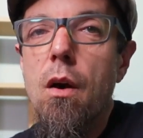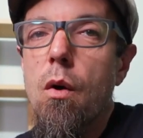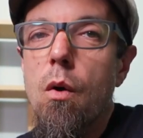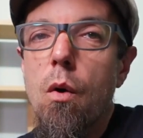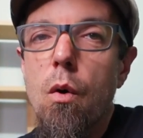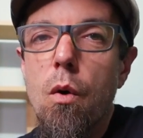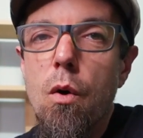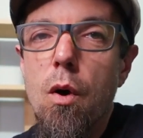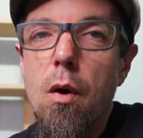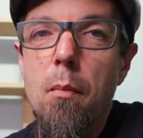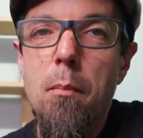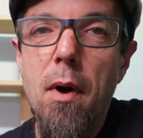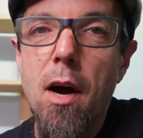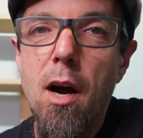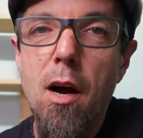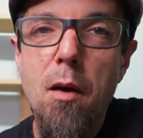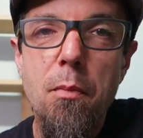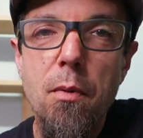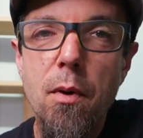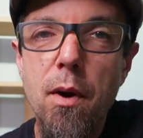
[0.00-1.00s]
or a
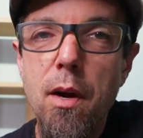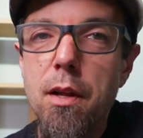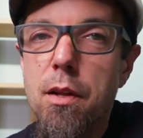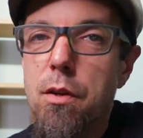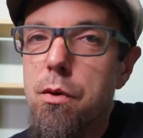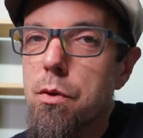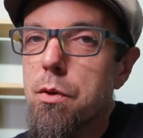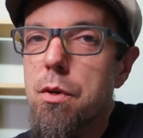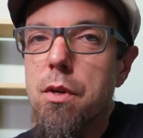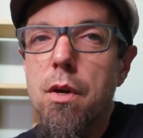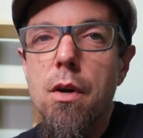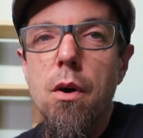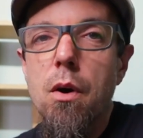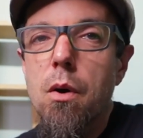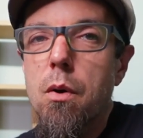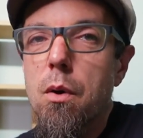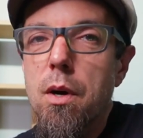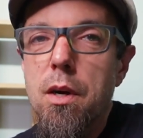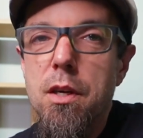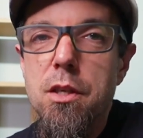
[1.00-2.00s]
Bach prelude
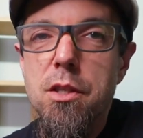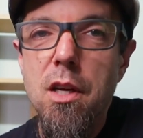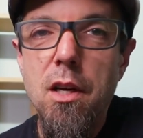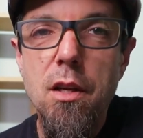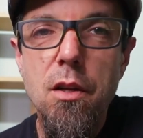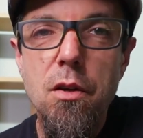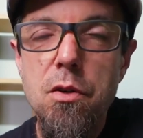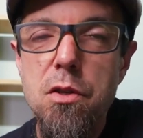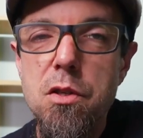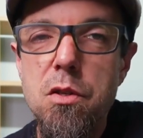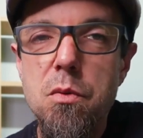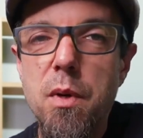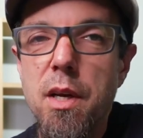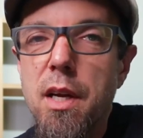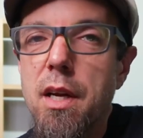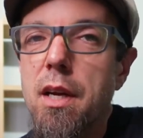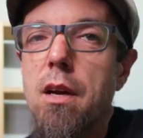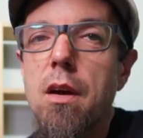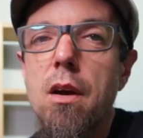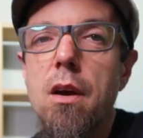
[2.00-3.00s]
or a cello
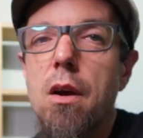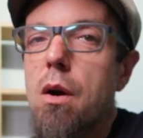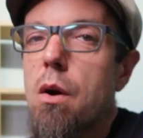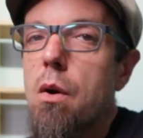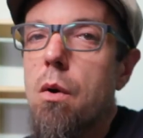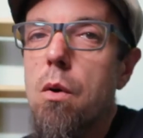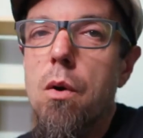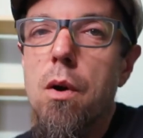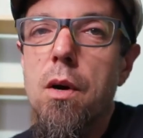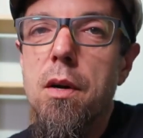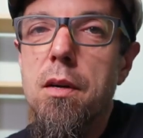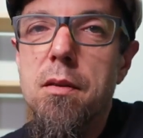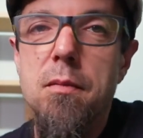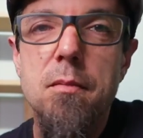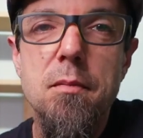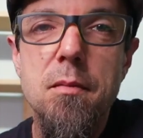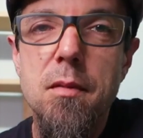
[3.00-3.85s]
suite or a